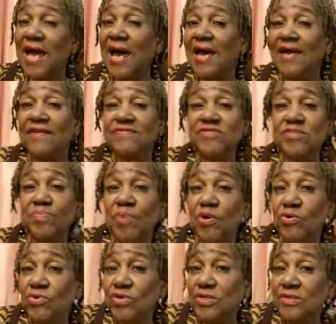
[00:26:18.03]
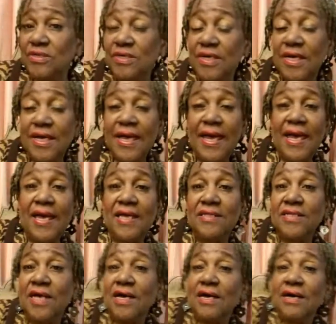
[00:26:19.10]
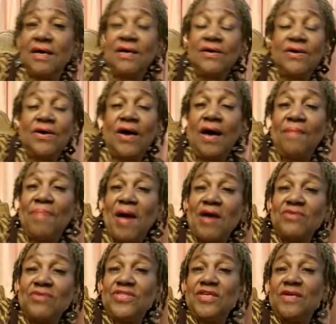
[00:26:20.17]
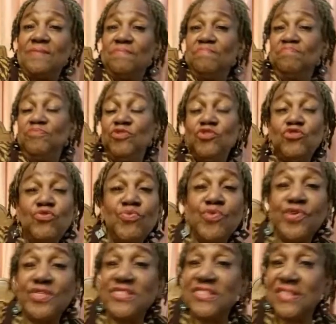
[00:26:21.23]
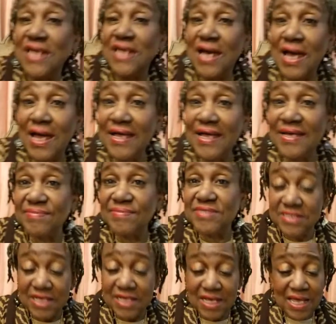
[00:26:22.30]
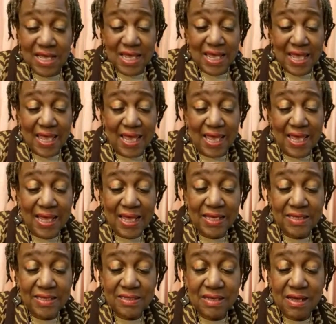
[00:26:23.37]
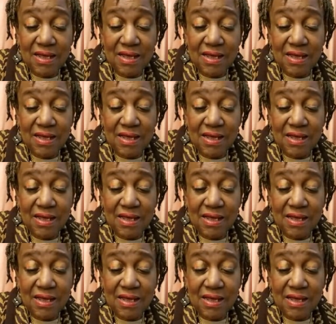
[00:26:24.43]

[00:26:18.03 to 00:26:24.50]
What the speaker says: I have spoken and about them numerous times. And